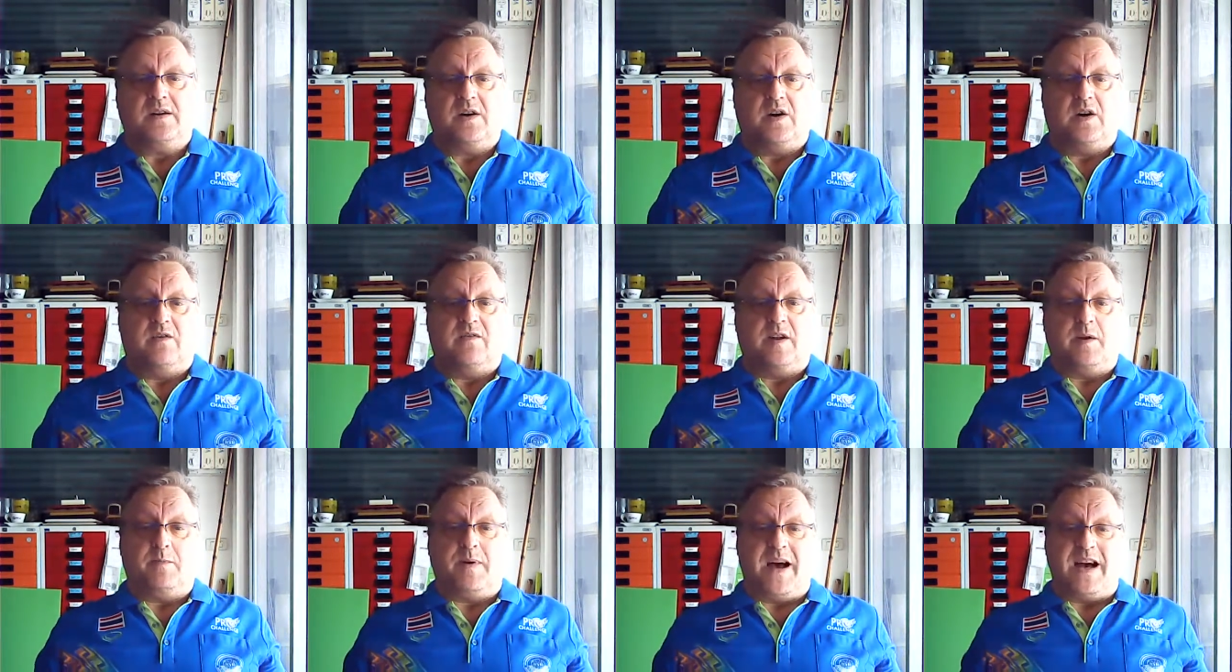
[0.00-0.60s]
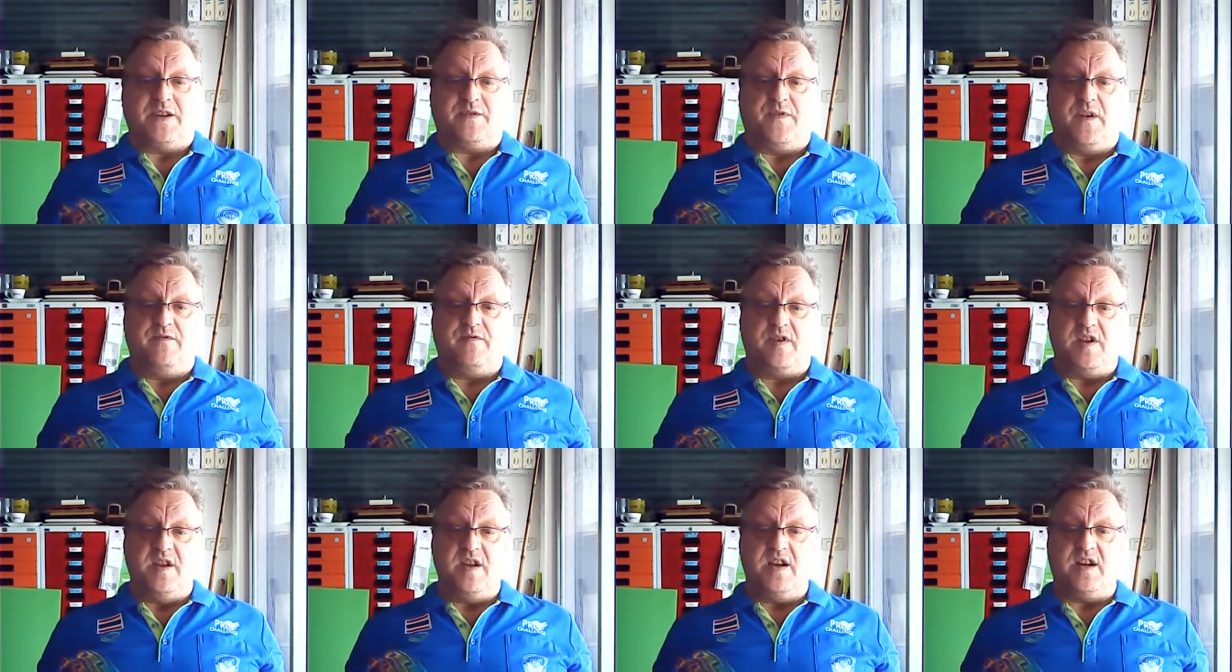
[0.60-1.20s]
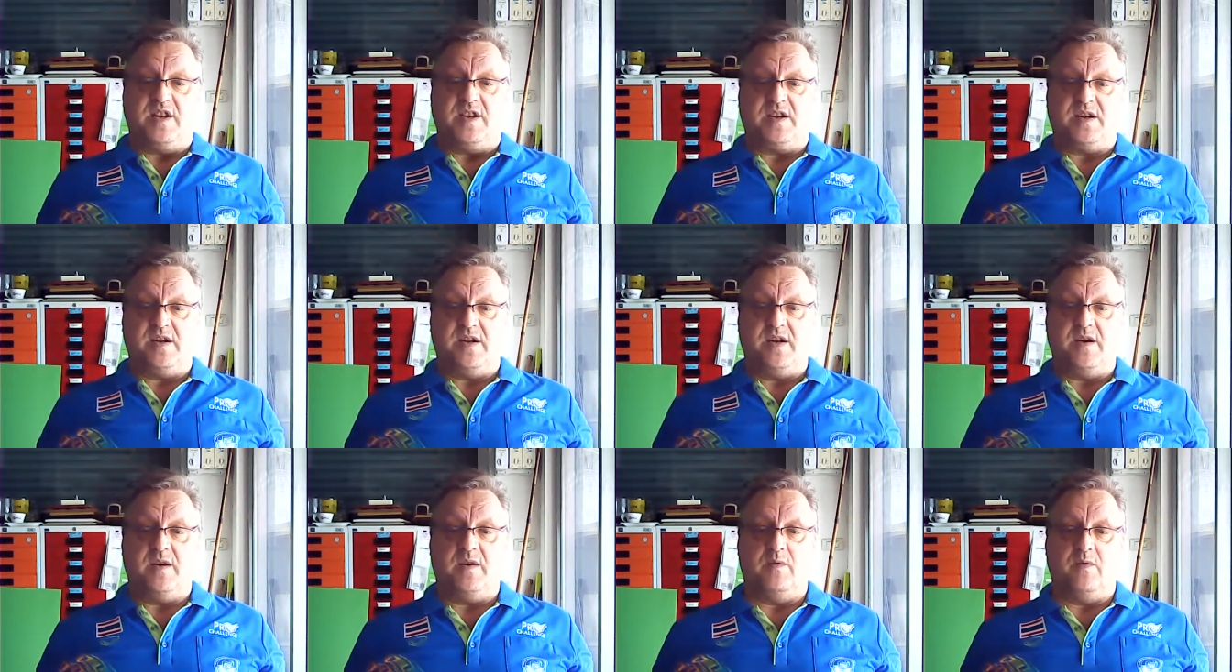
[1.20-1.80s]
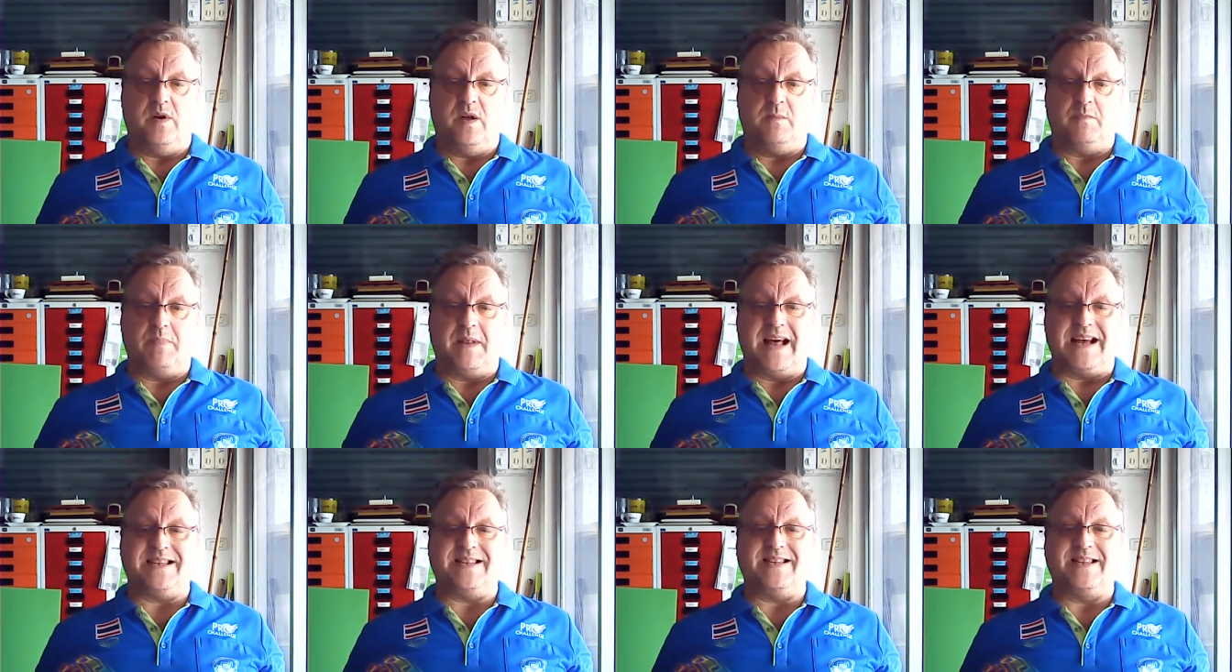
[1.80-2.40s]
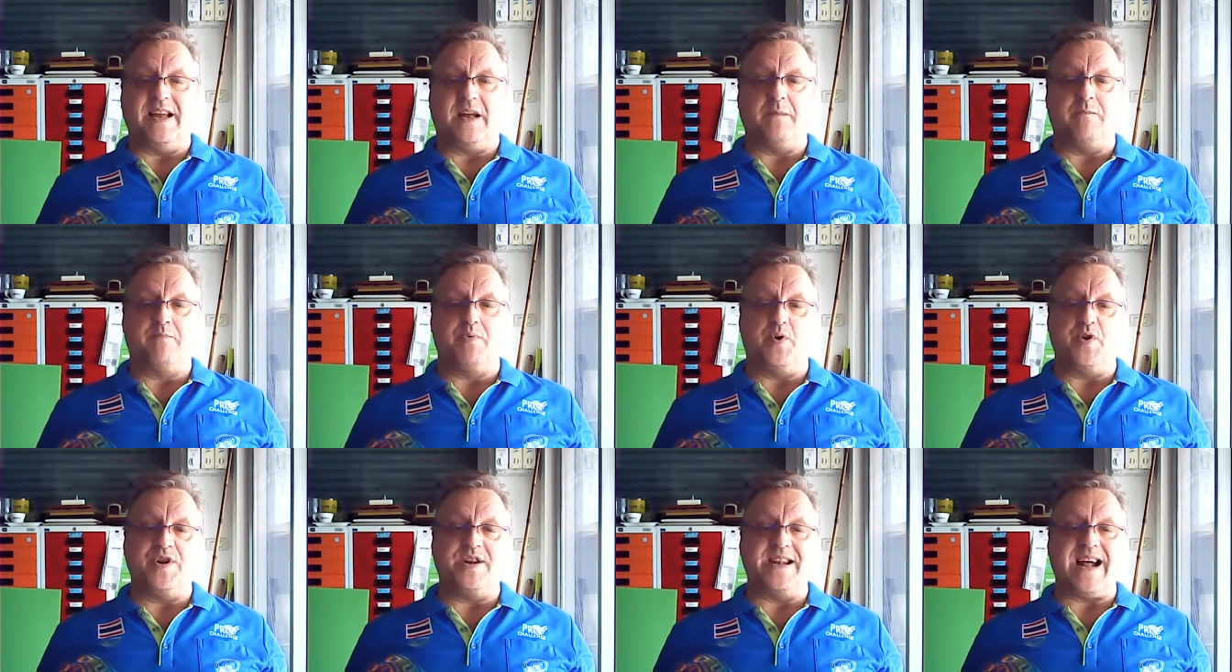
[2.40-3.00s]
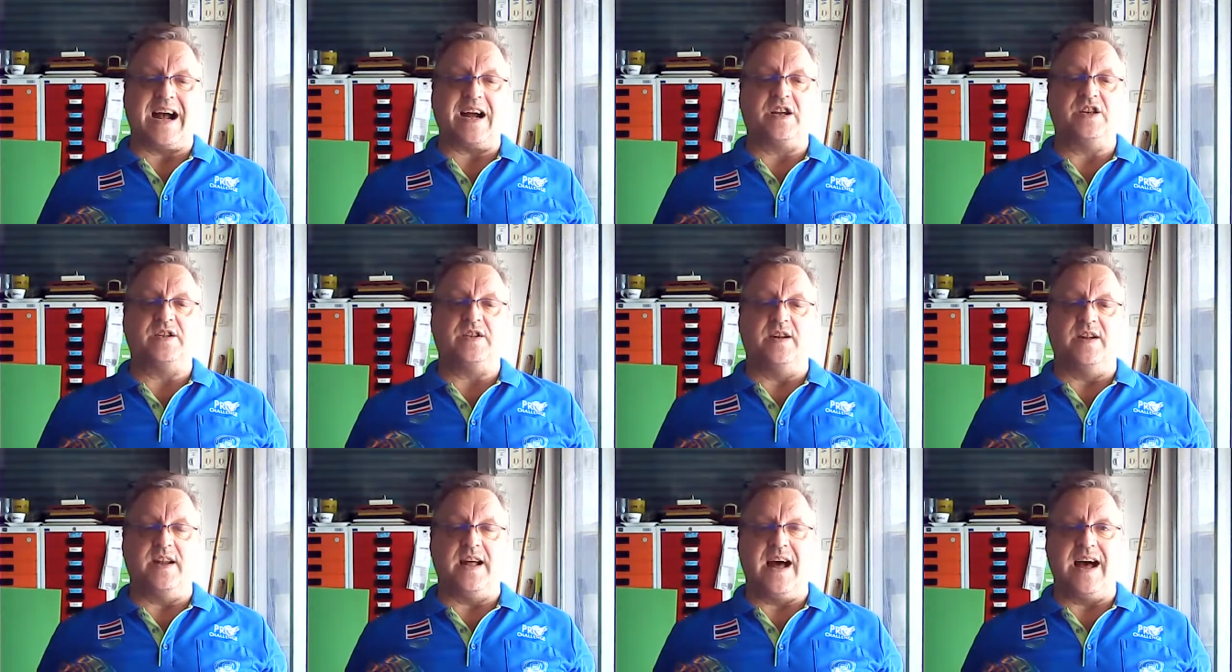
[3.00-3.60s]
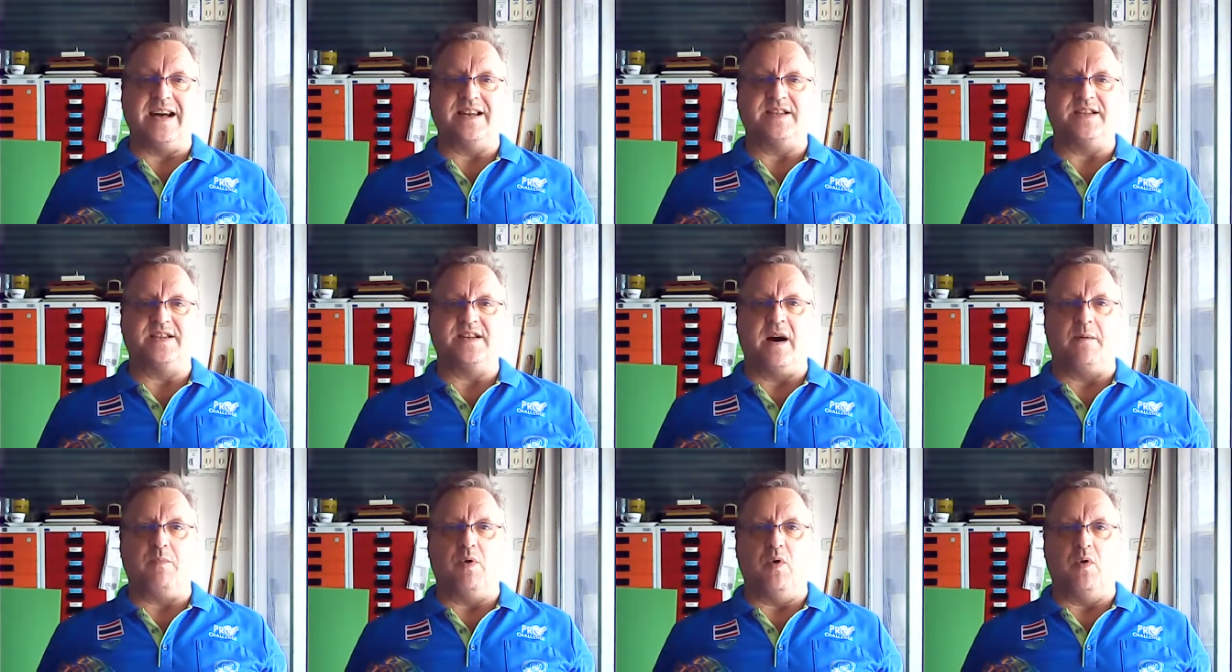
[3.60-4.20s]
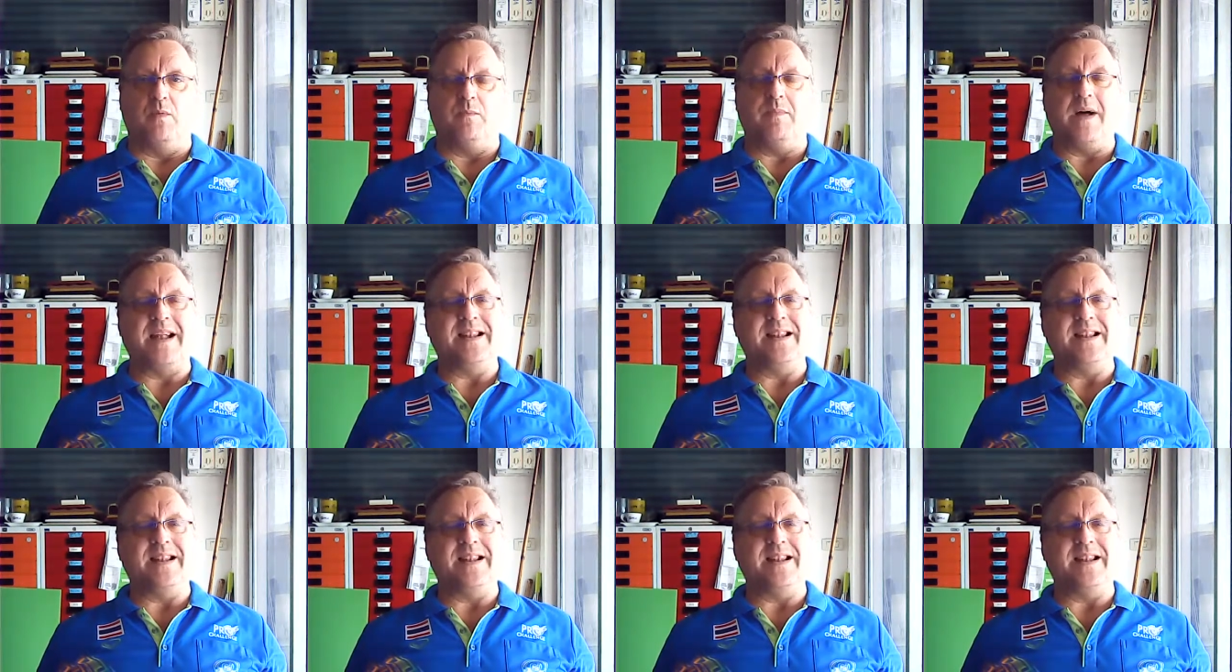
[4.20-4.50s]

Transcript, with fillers: over the past 50 years, well, plastic production has doubled.